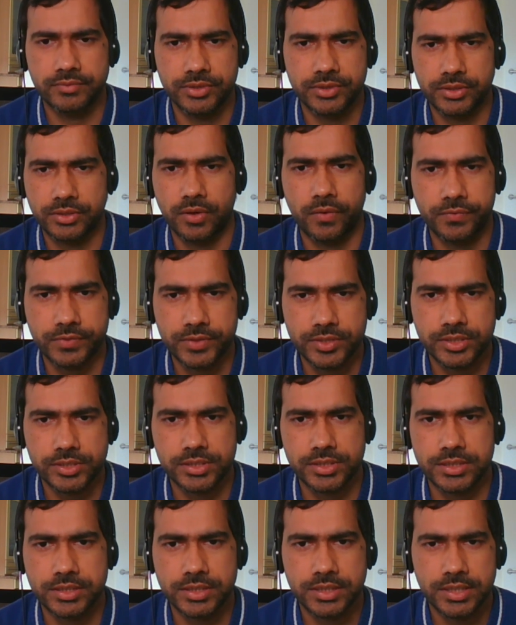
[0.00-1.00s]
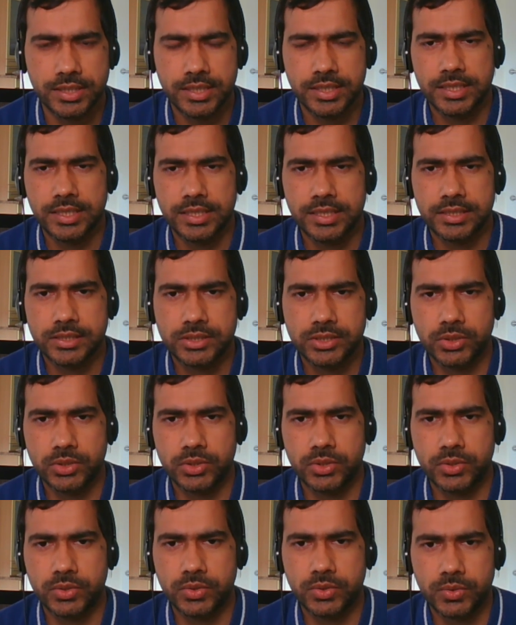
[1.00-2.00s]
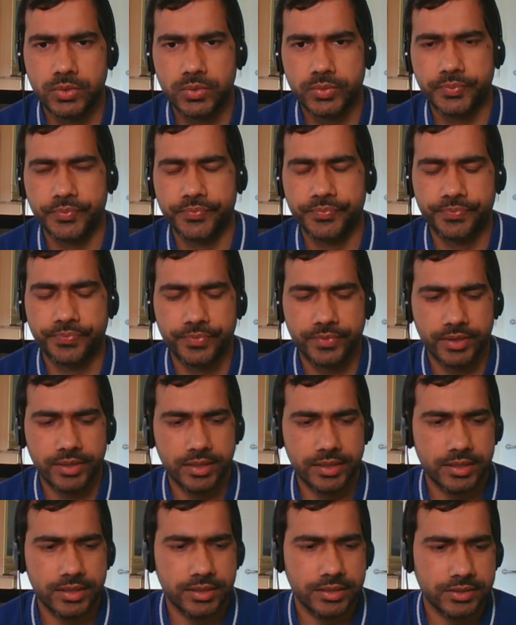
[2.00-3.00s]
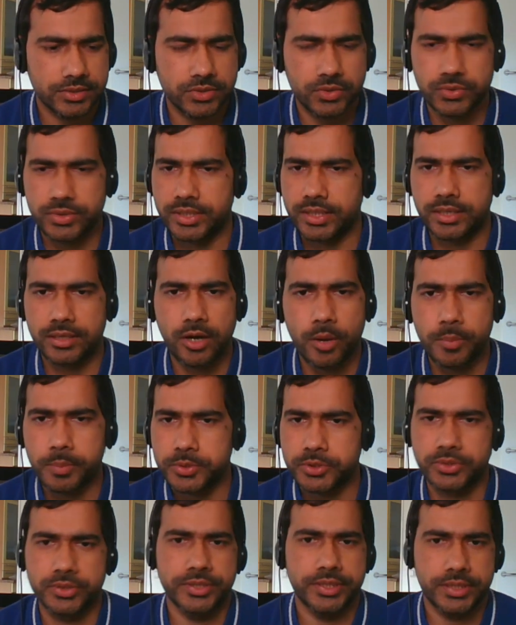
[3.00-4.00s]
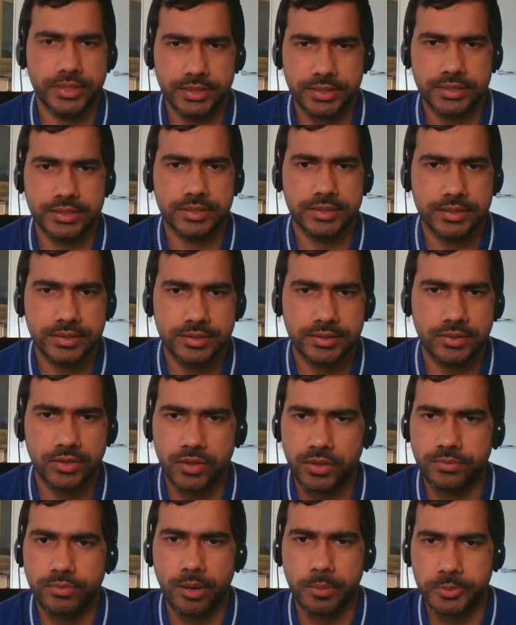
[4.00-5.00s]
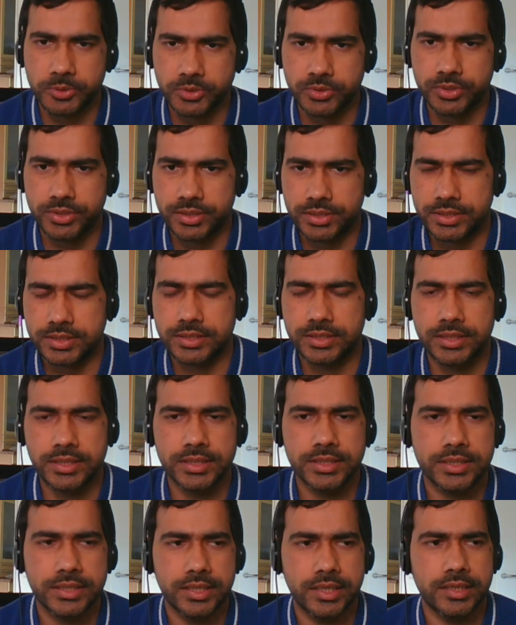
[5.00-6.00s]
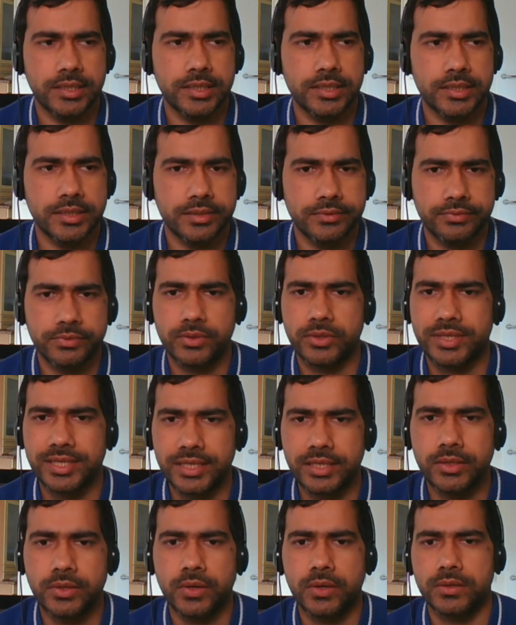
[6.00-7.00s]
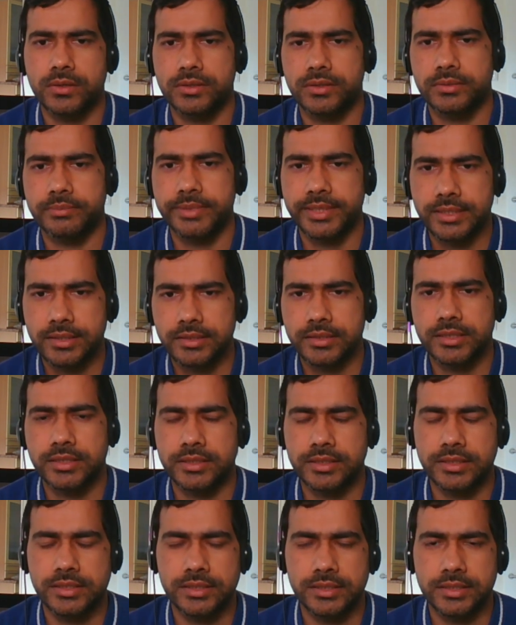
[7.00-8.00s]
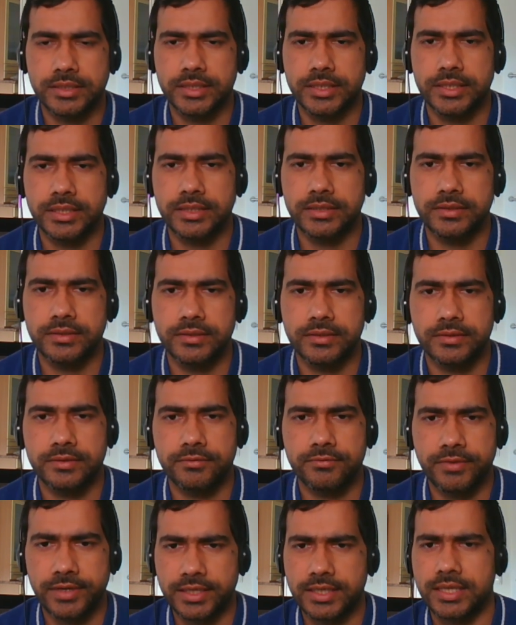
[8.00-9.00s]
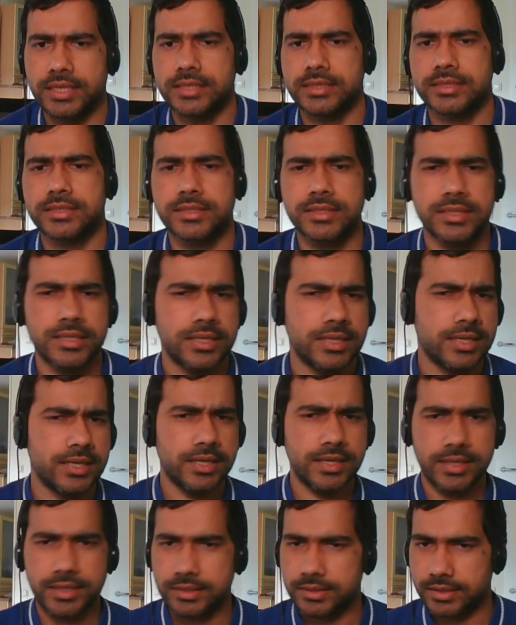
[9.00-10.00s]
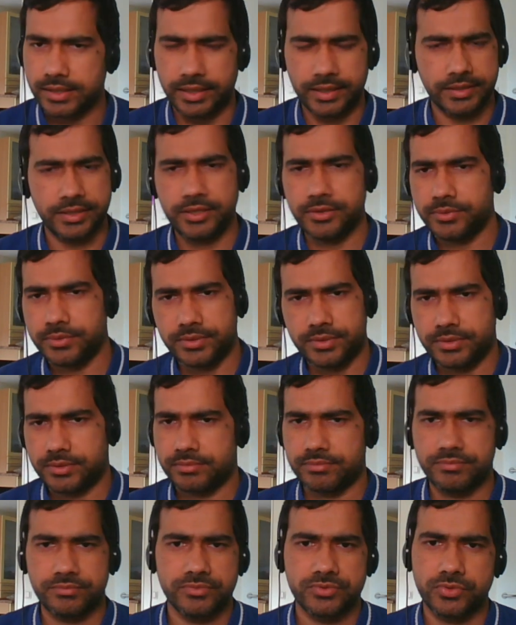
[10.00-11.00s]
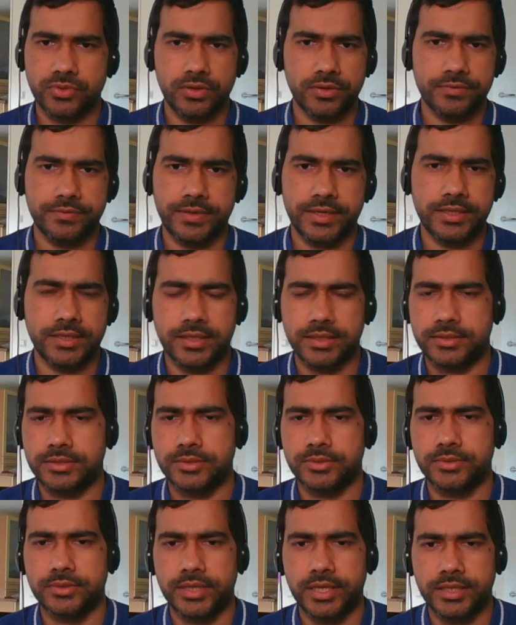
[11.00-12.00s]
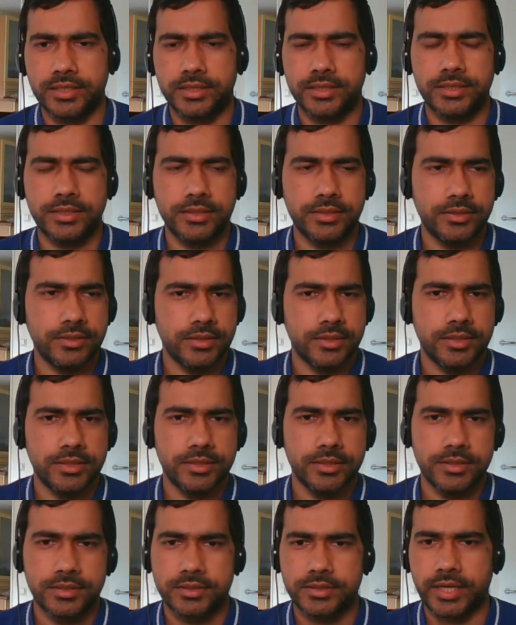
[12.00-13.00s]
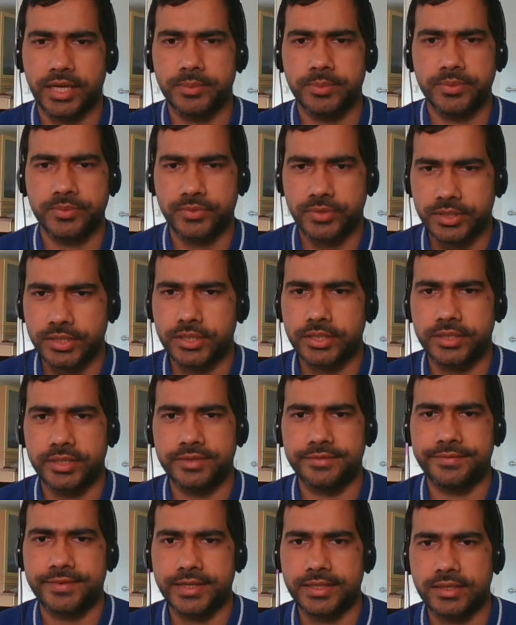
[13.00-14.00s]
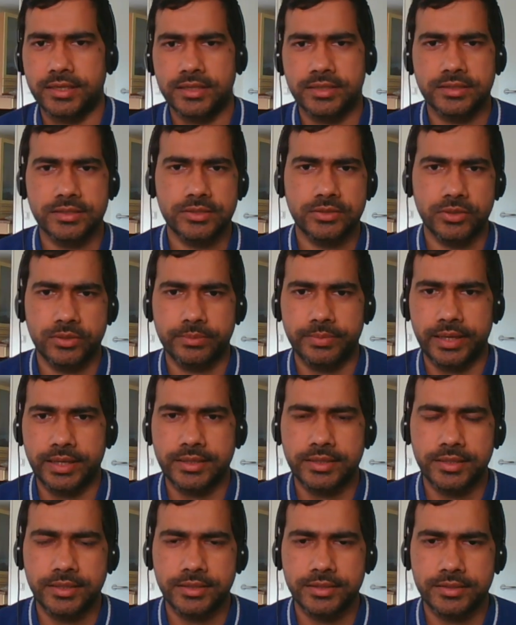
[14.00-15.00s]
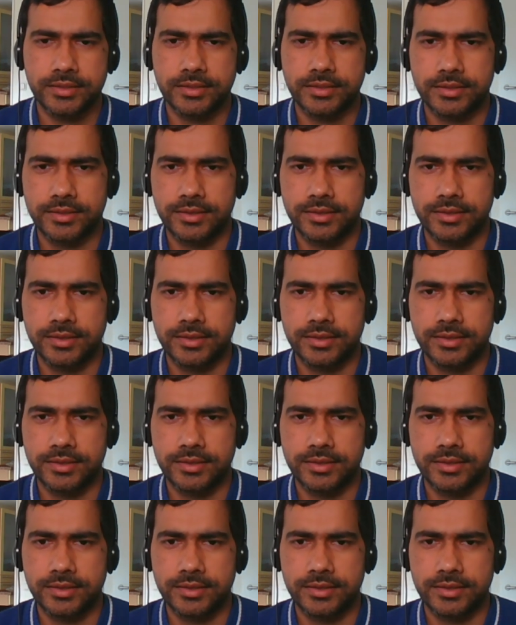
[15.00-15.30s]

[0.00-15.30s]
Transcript: with the offices. So there are opportunities, a lot of opportunities there. And if you are keen on making a career in finance, any sort of finance, you know, any type of career in finance or banking,